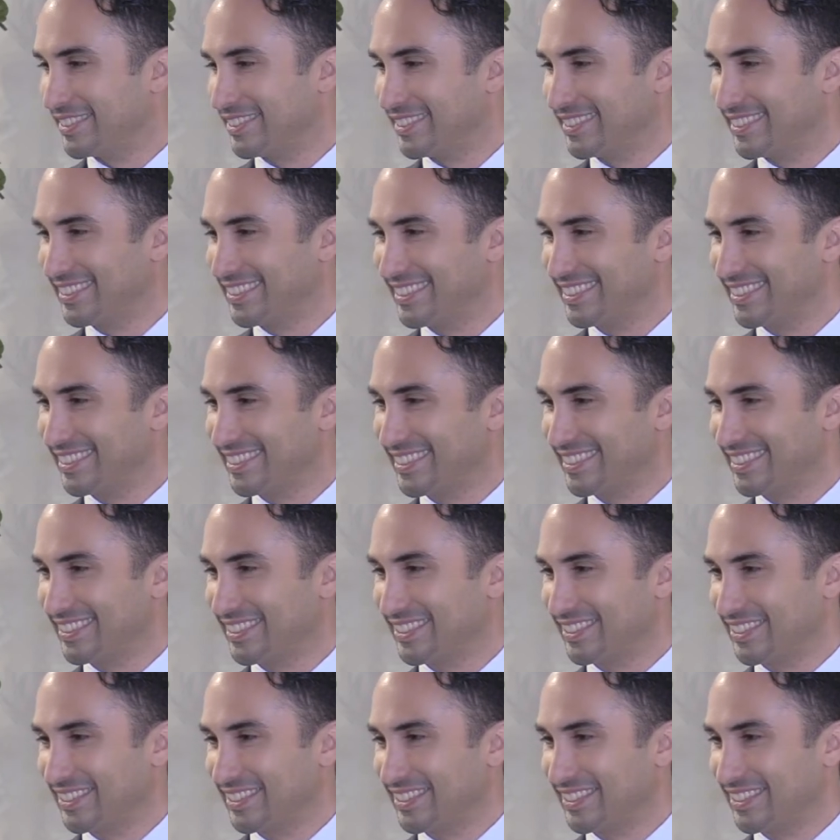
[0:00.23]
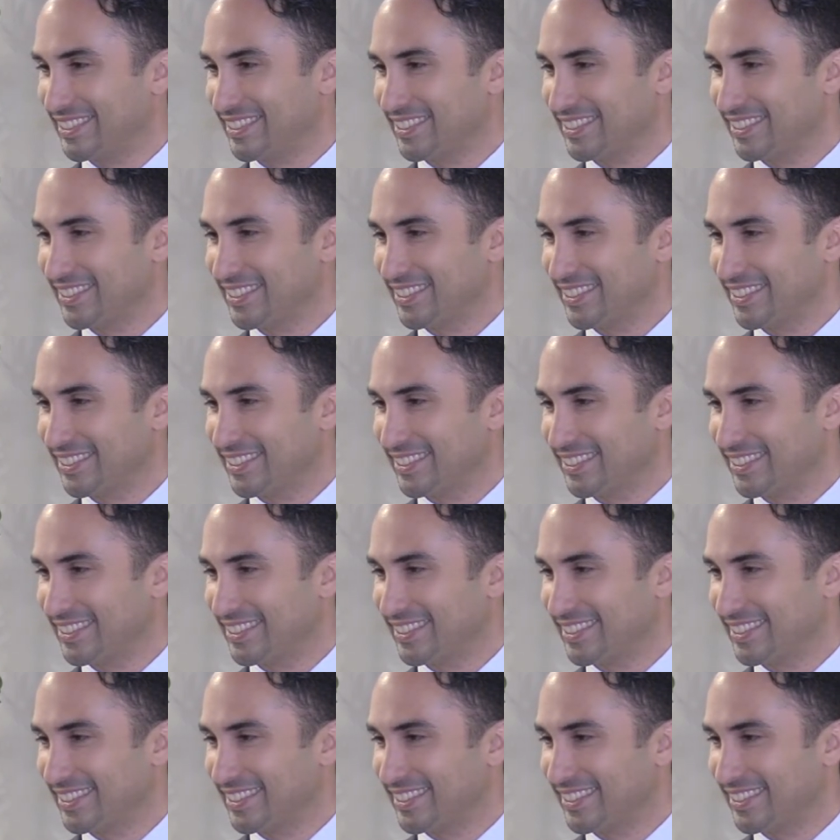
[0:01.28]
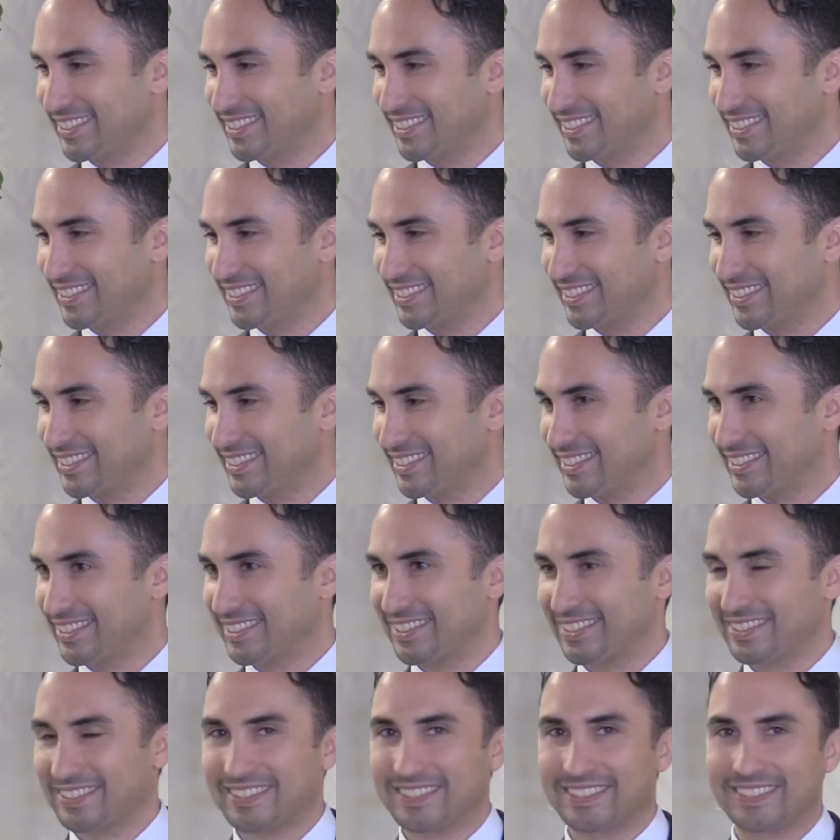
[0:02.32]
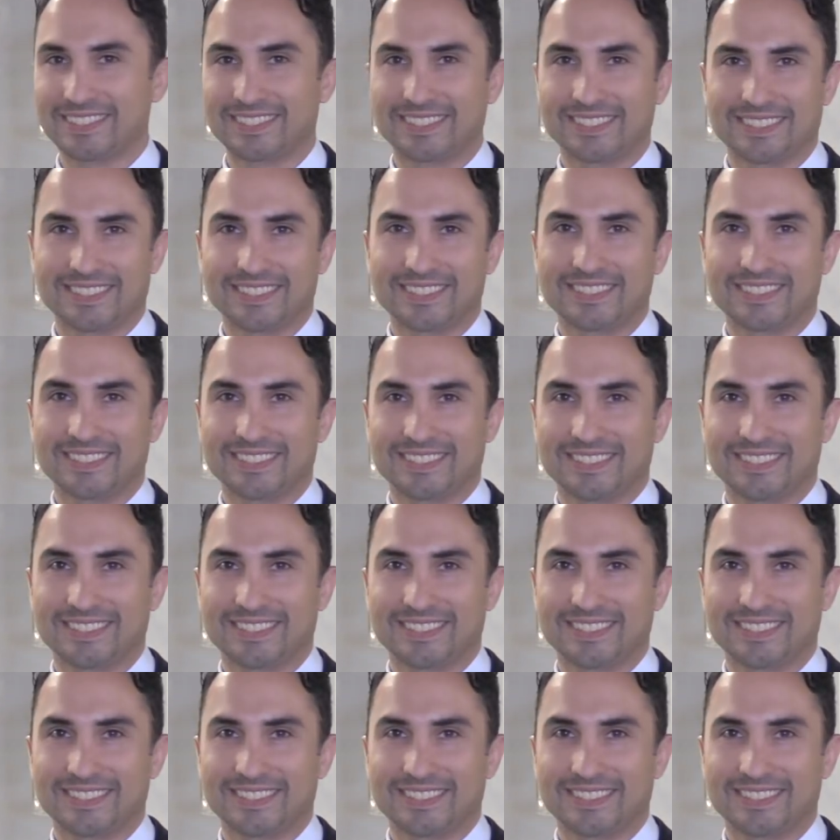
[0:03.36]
[no speech]